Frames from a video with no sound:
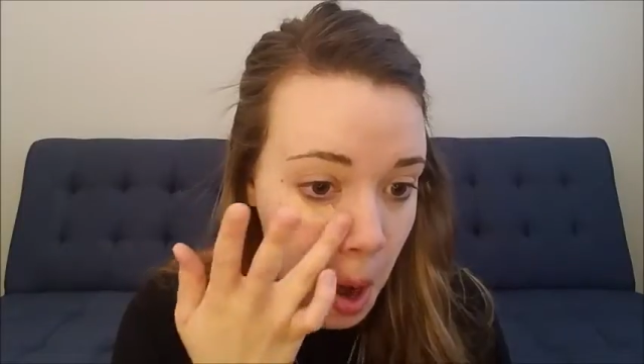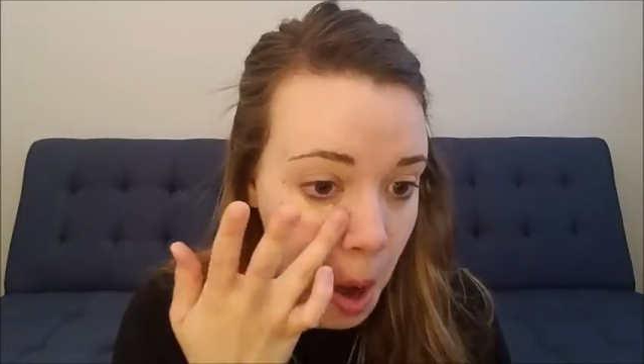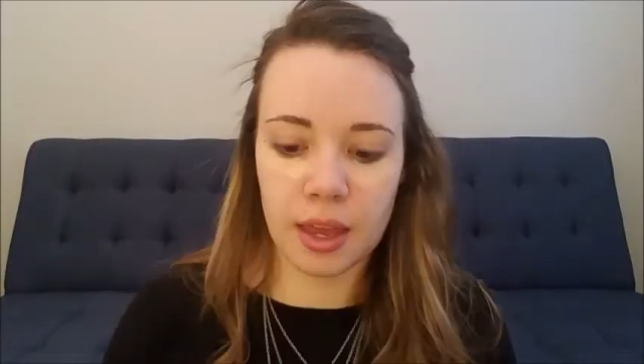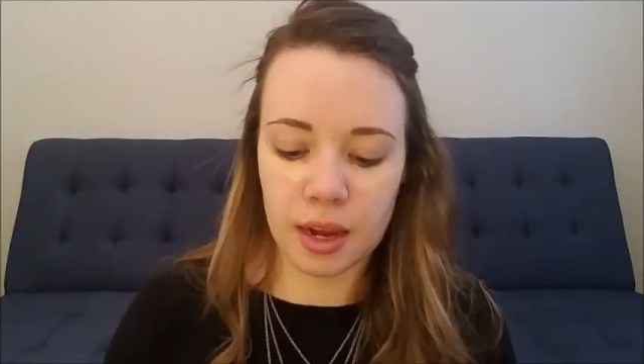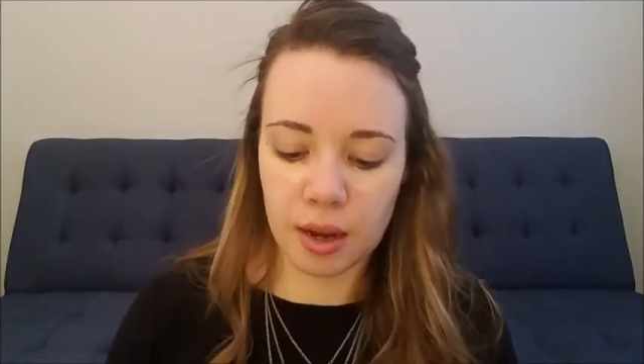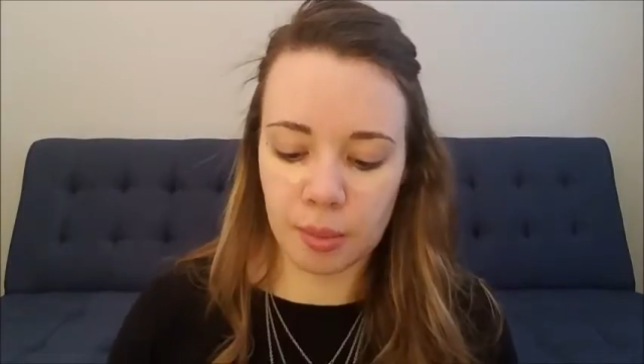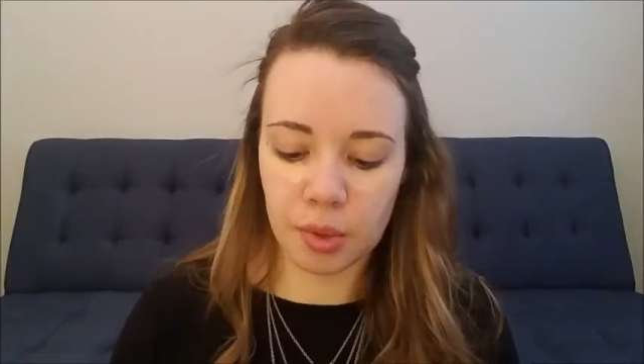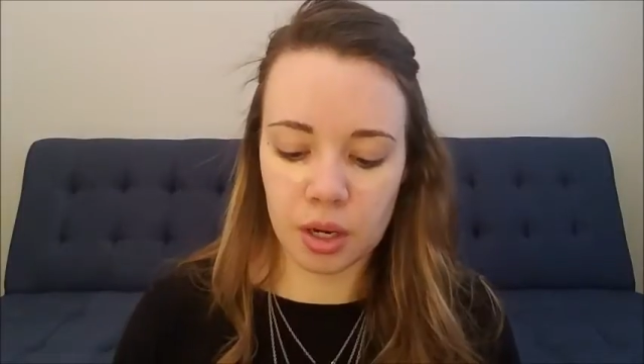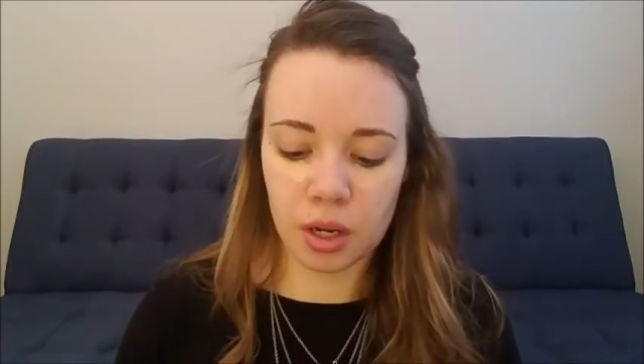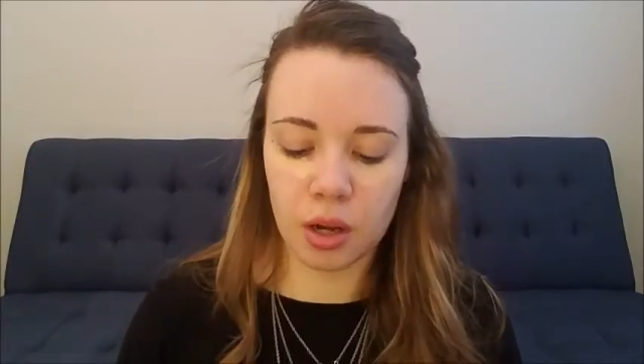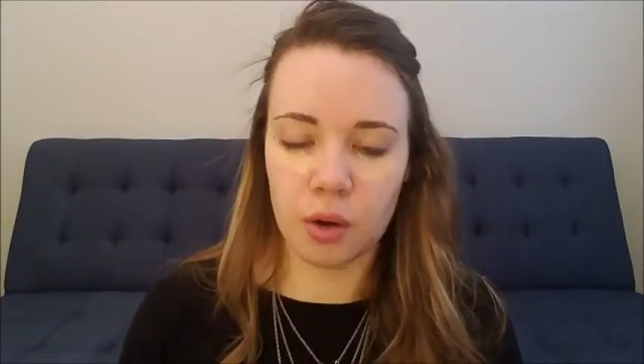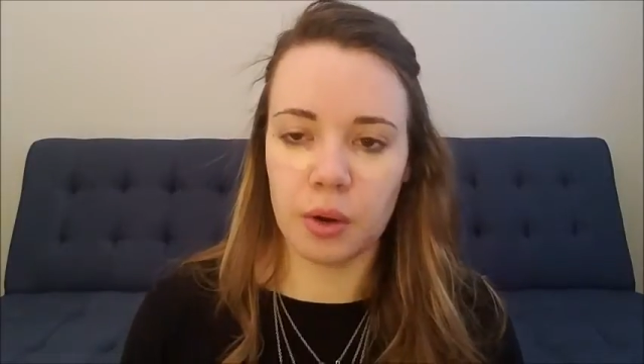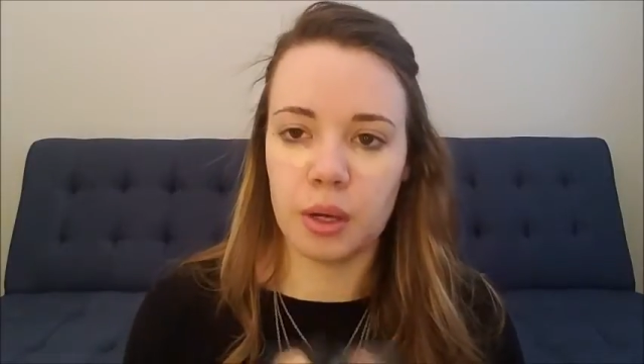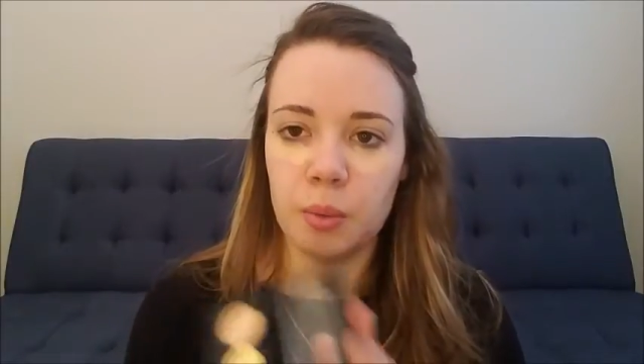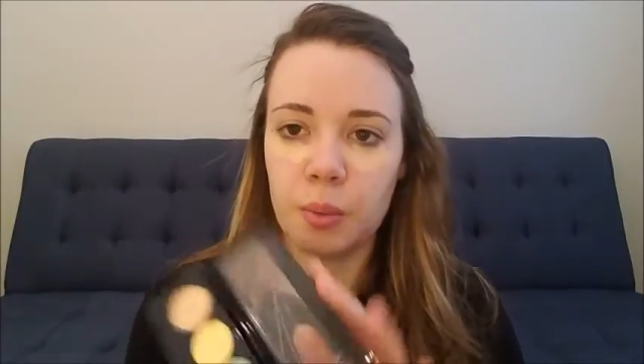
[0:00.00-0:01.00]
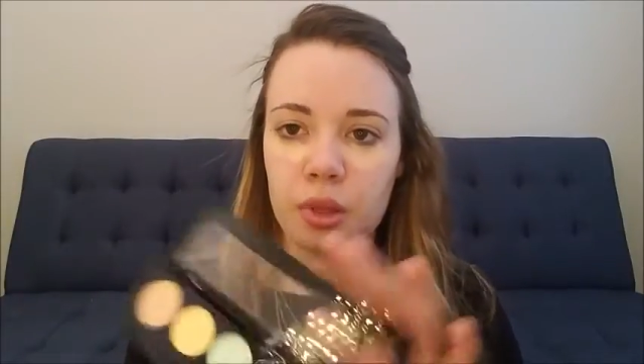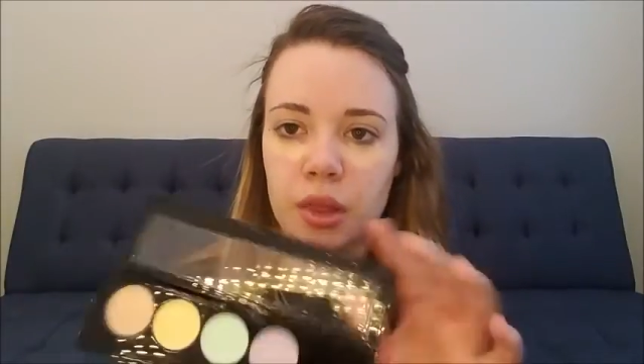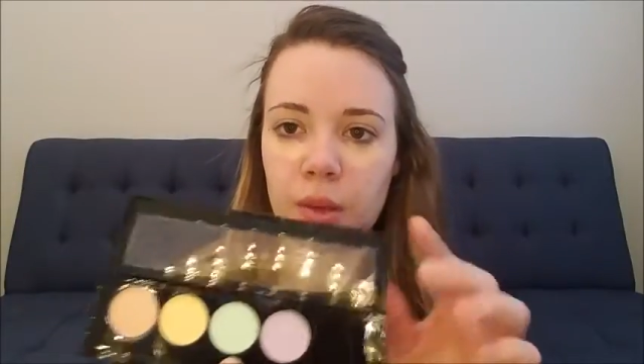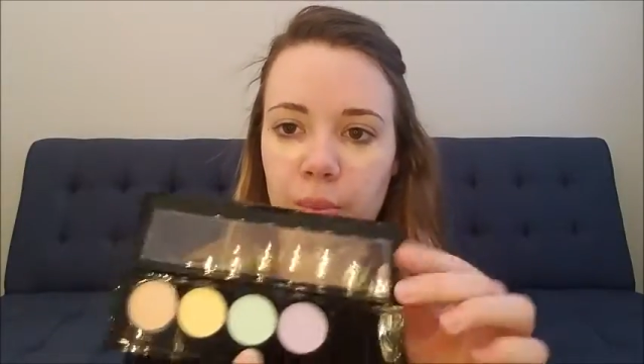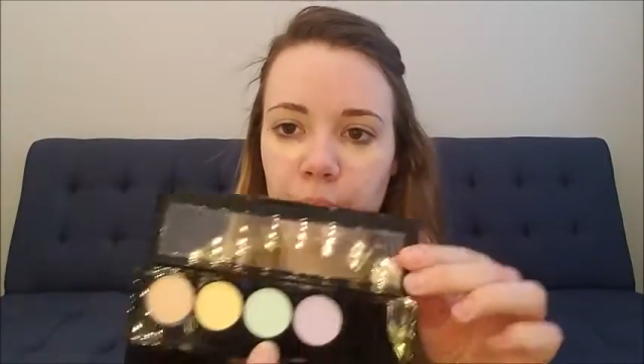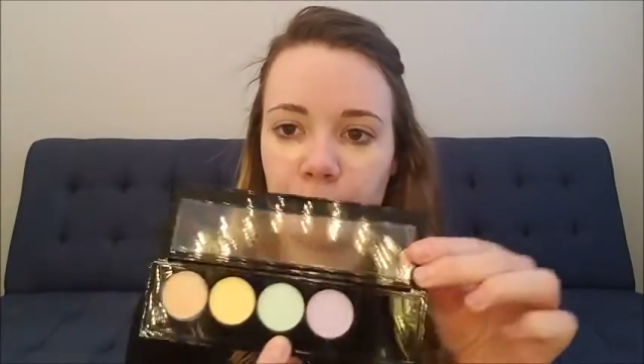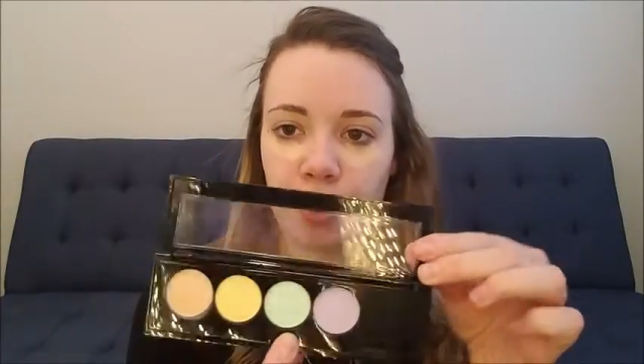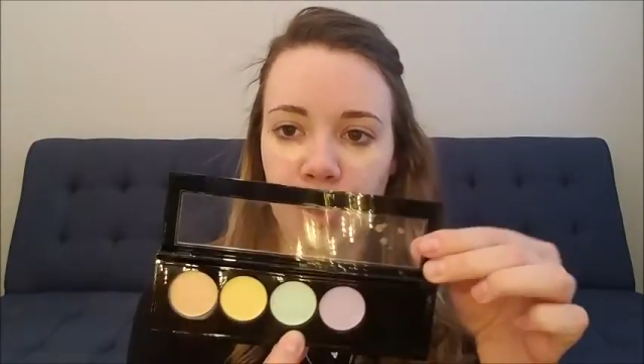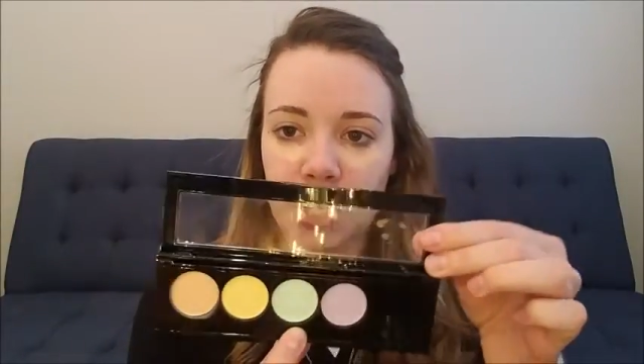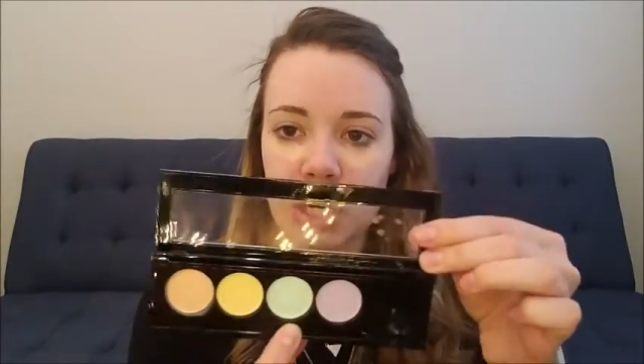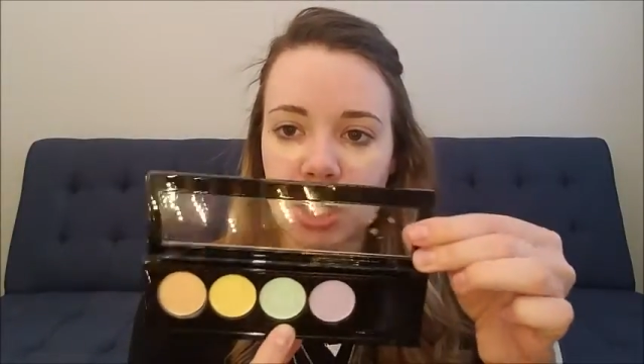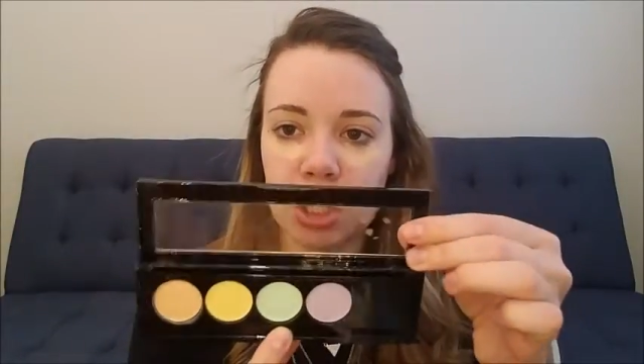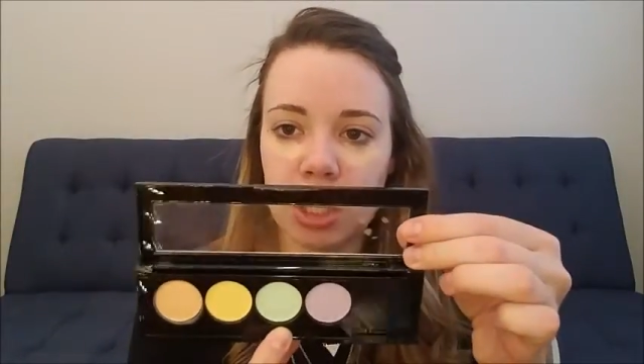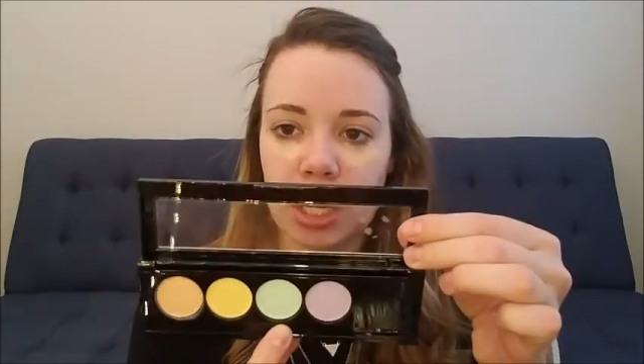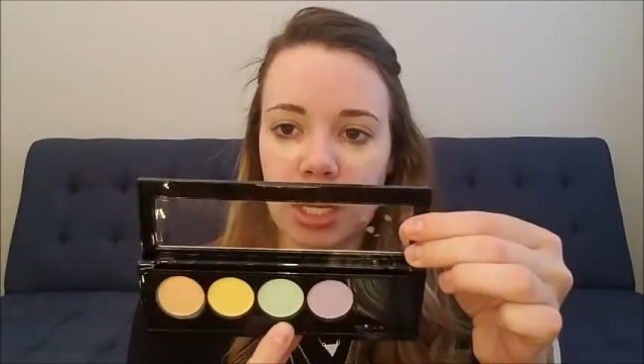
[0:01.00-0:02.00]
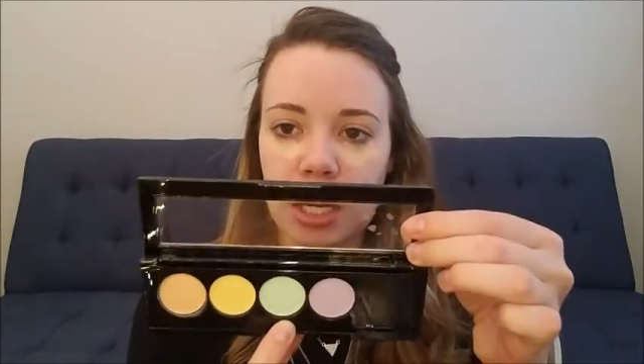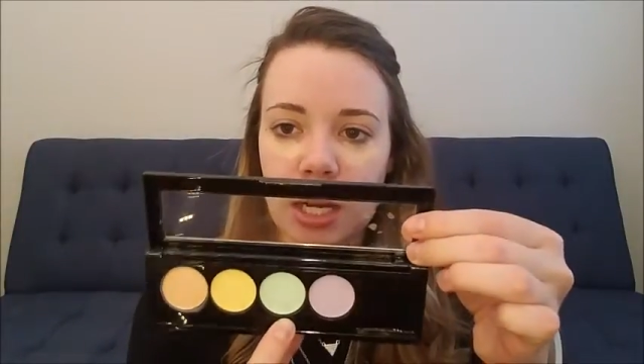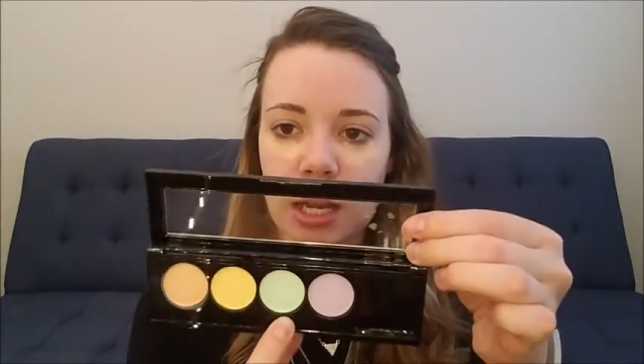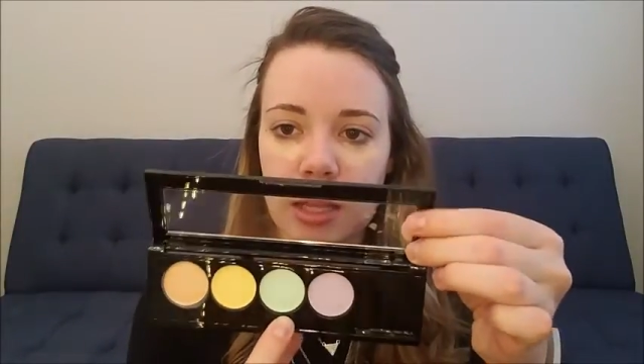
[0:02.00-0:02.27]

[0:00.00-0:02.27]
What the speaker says: Then I'm going to go in with the green shade,